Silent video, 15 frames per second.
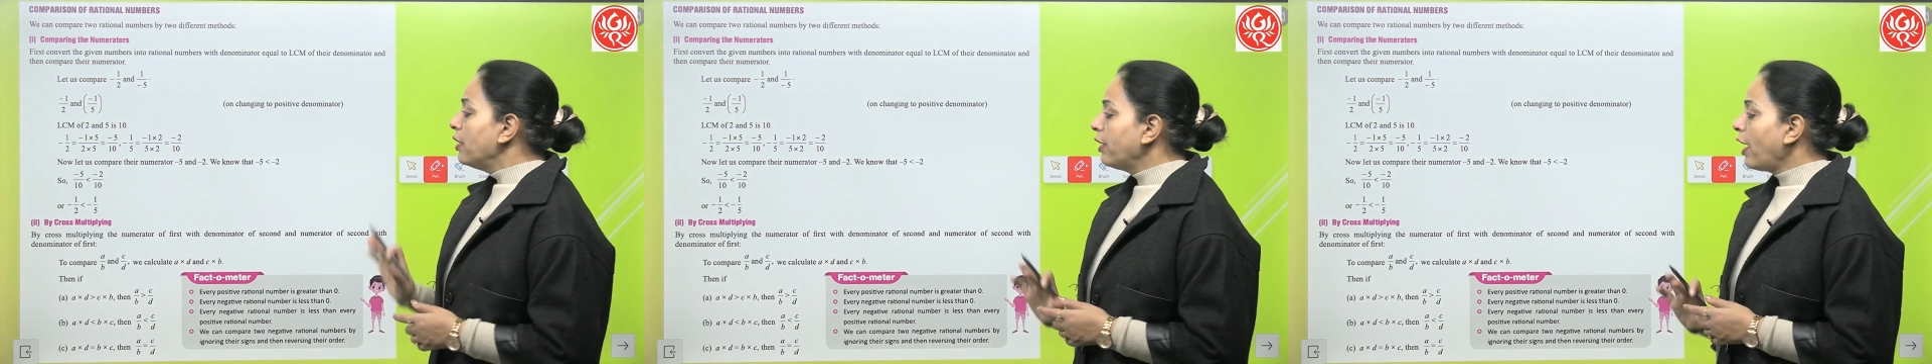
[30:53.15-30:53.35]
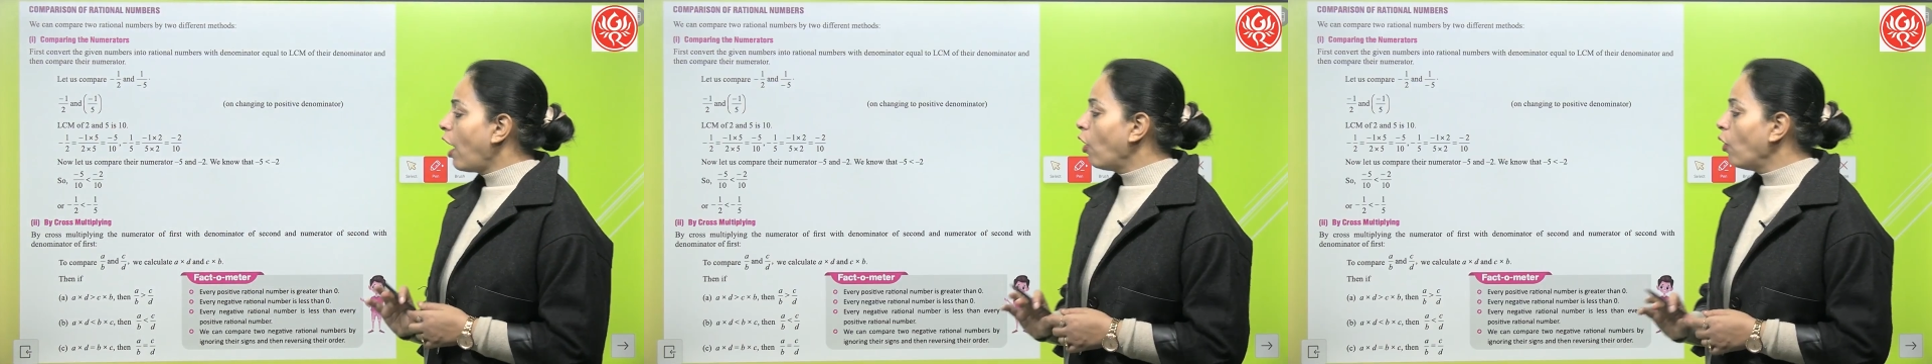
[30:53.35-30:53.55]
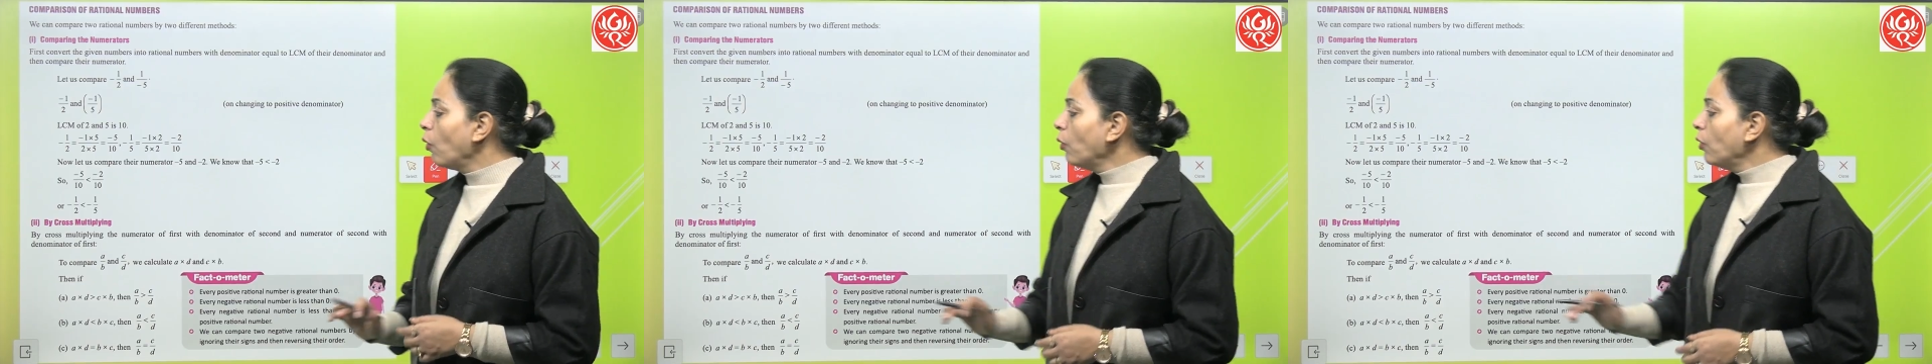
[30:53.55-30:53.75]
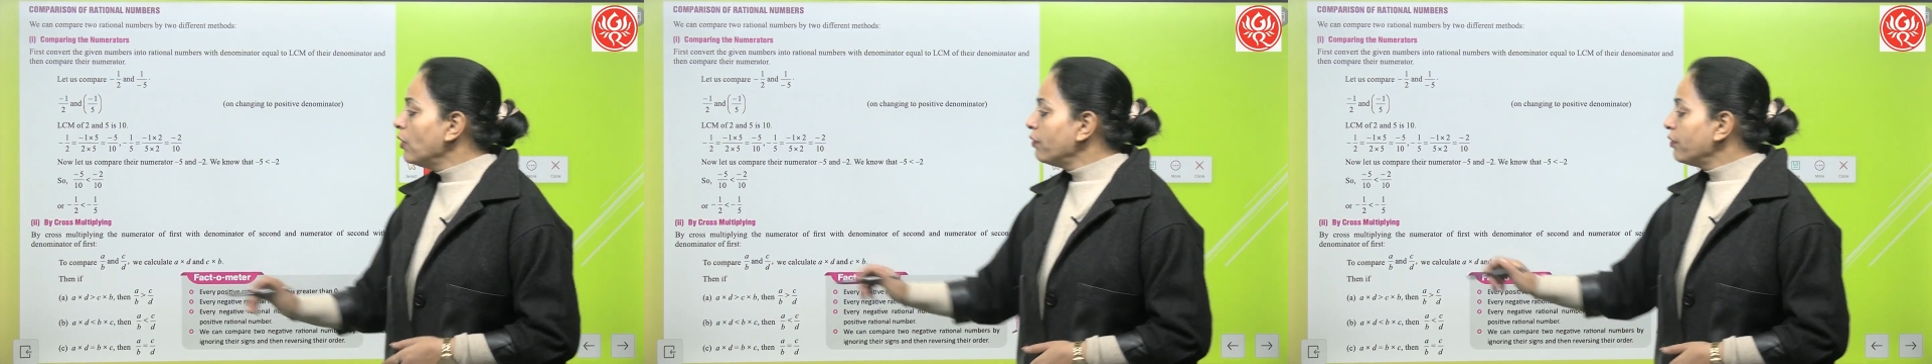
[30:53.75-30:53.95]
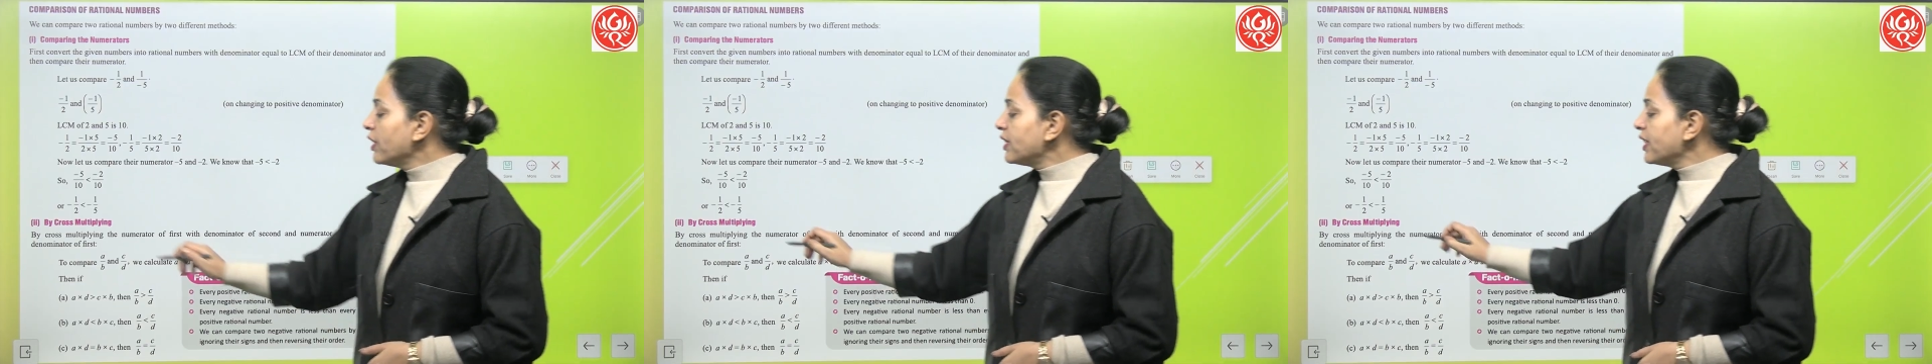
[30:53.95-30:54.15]
Now
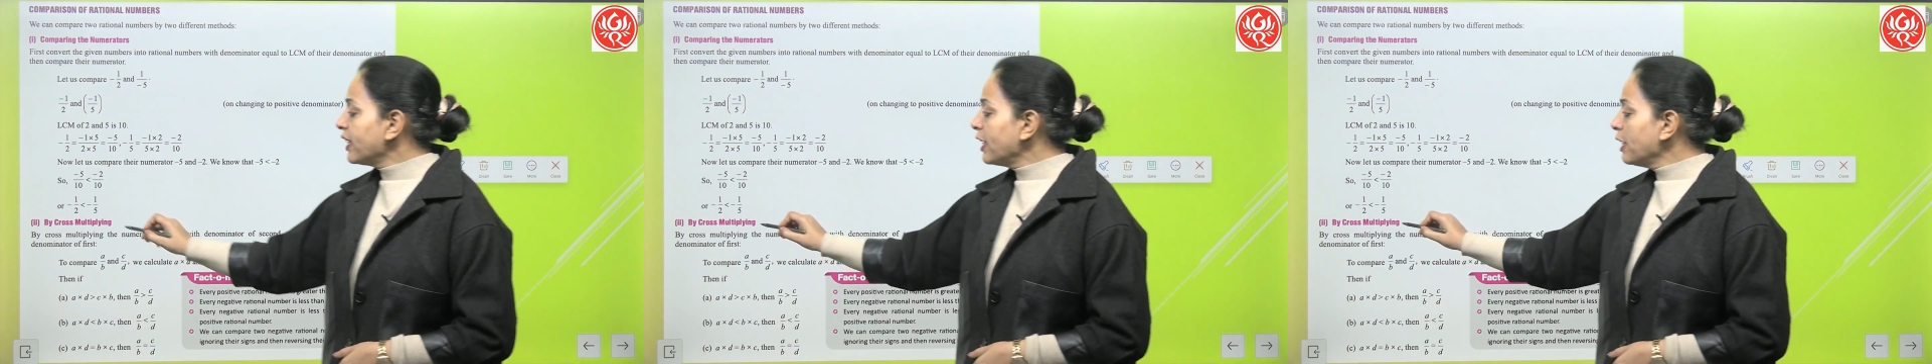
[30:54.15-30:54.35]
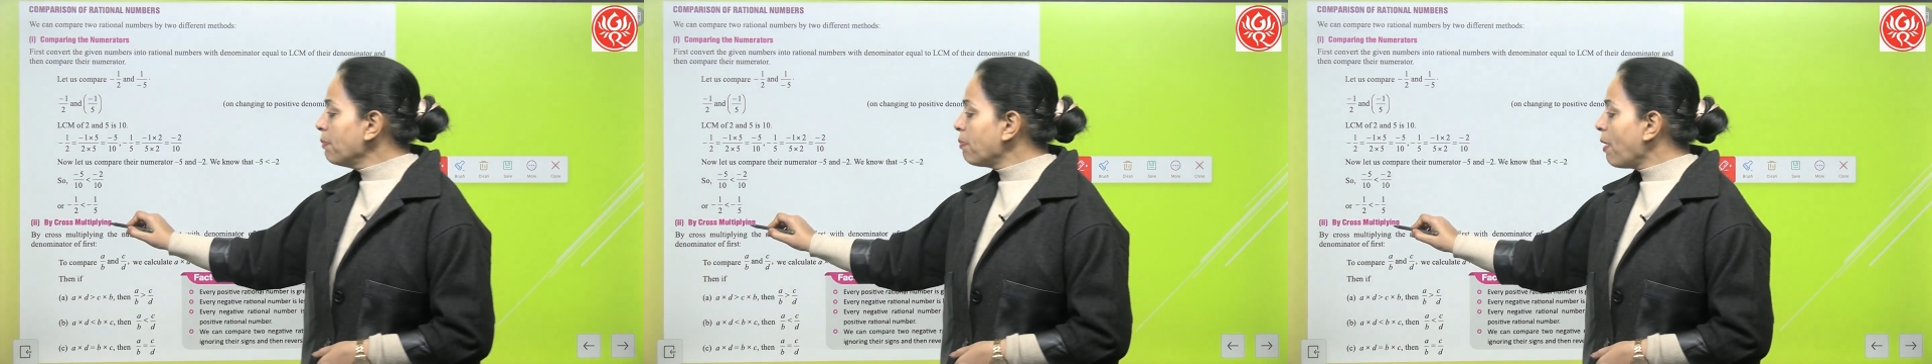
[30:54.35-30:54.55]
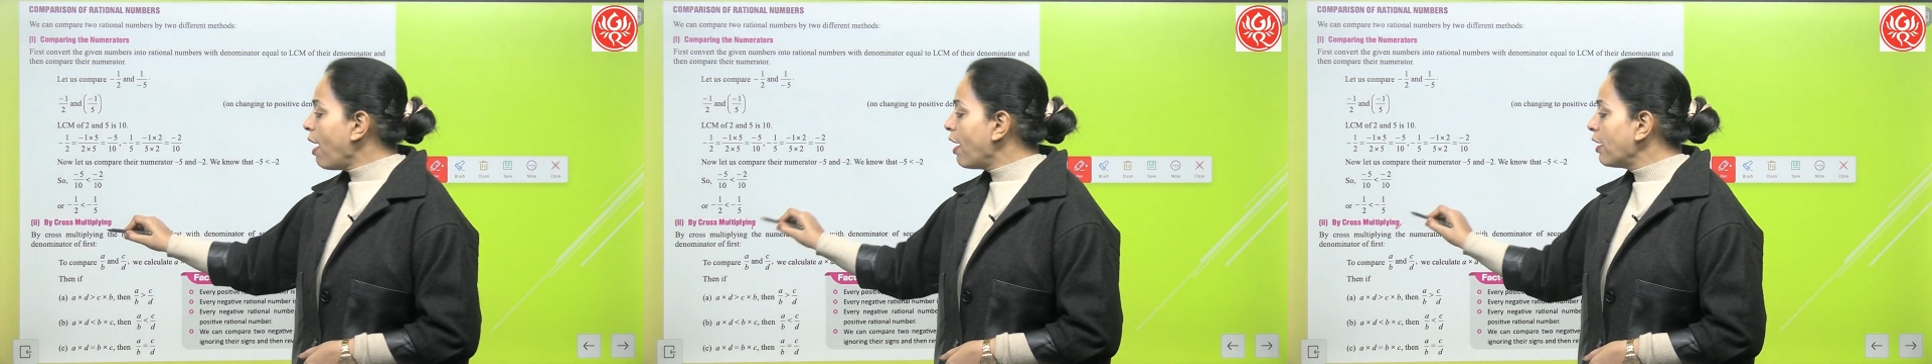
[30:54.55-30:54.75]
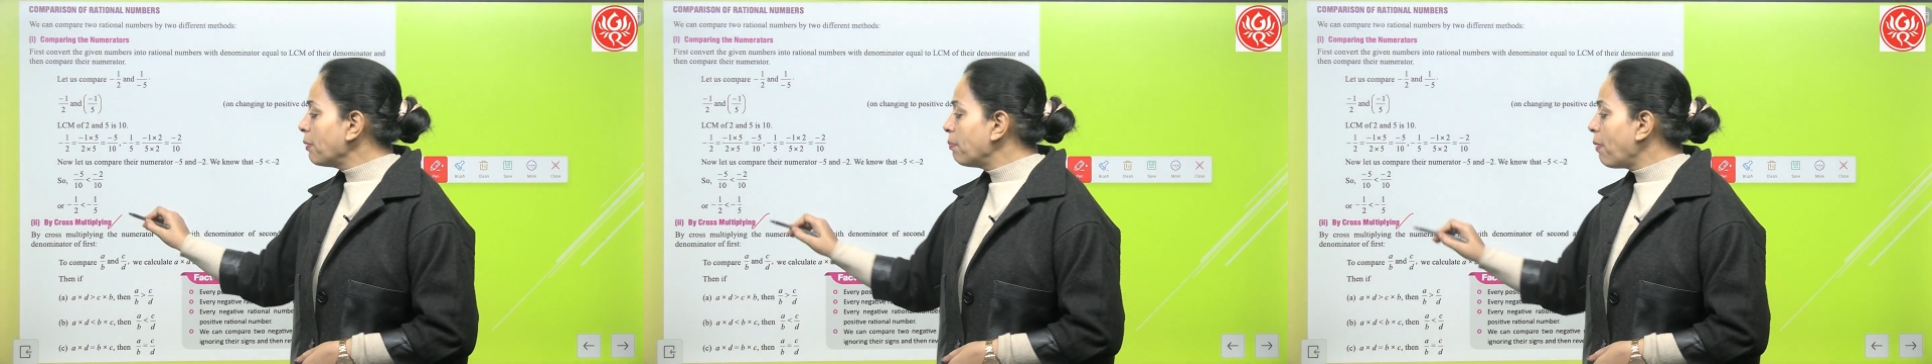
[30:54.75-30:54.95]
the second part,